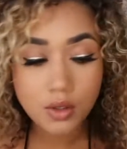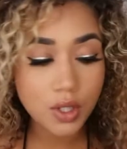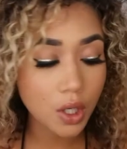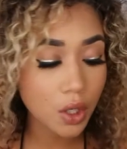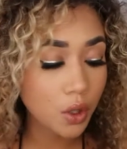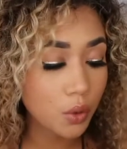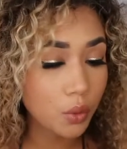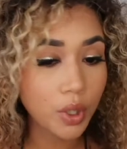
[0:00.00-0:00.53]

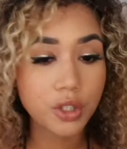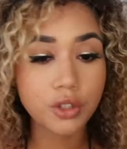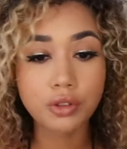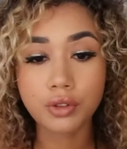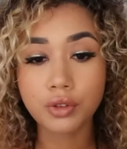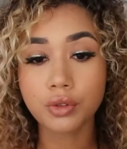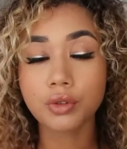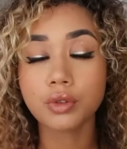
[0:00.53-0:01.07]
So what
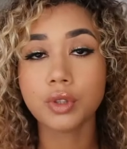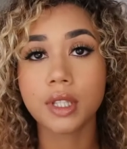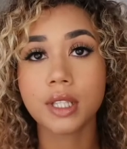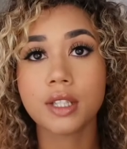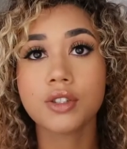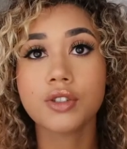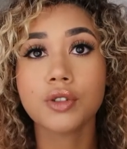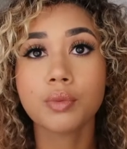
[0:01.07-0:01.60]
you do
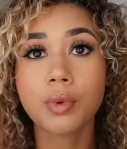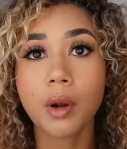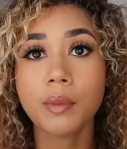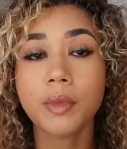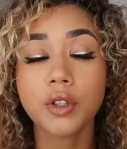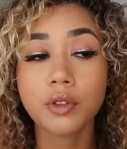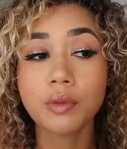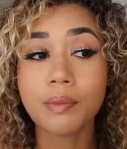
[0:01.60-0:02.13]
is
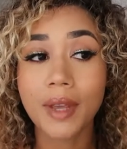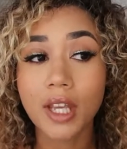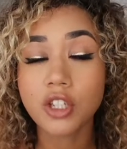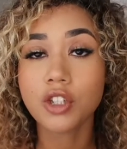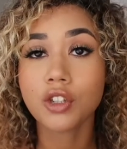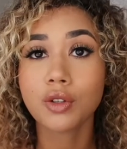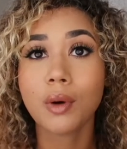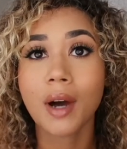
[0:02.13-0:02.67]
you'd
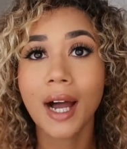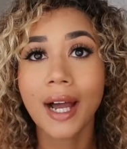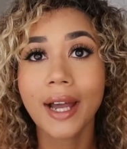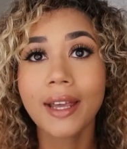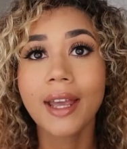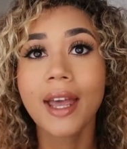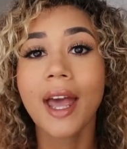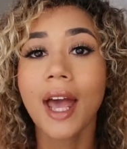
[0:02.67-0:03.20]
measure your
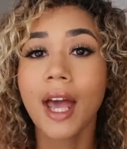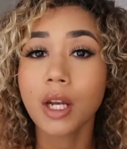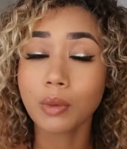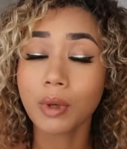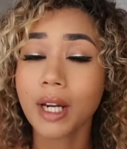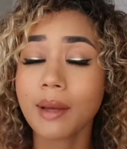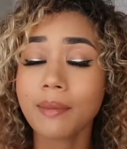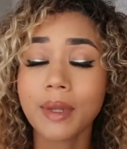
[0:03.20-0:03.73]
eye, and
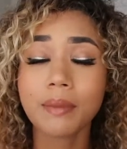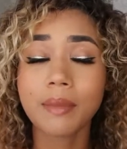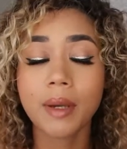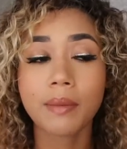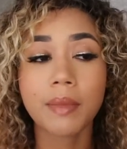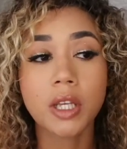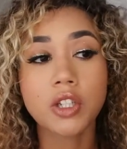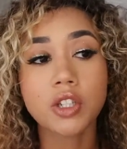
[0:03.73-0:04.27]
what I mean by
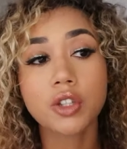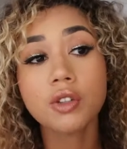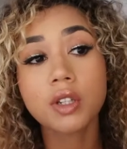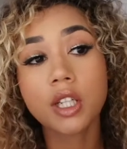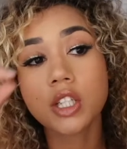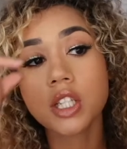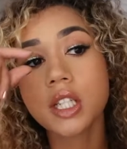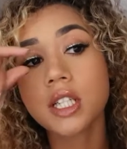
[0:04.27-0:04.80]
measure, you
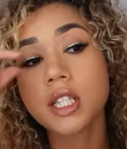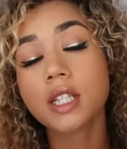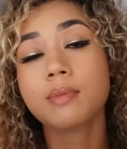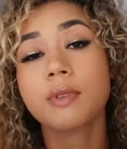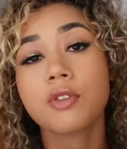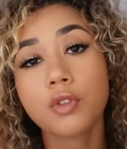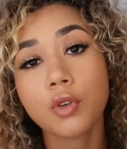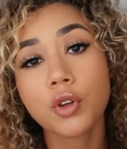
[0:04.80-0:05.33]
literally just
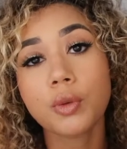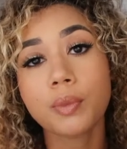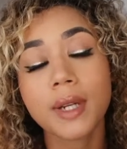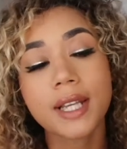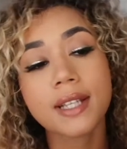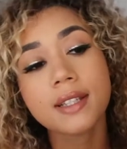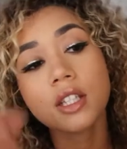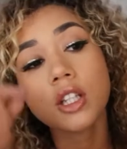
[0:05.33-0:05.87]
before you
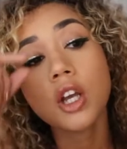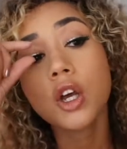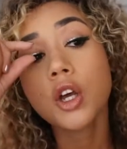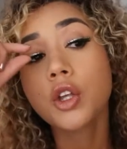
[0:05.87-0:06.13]
place it,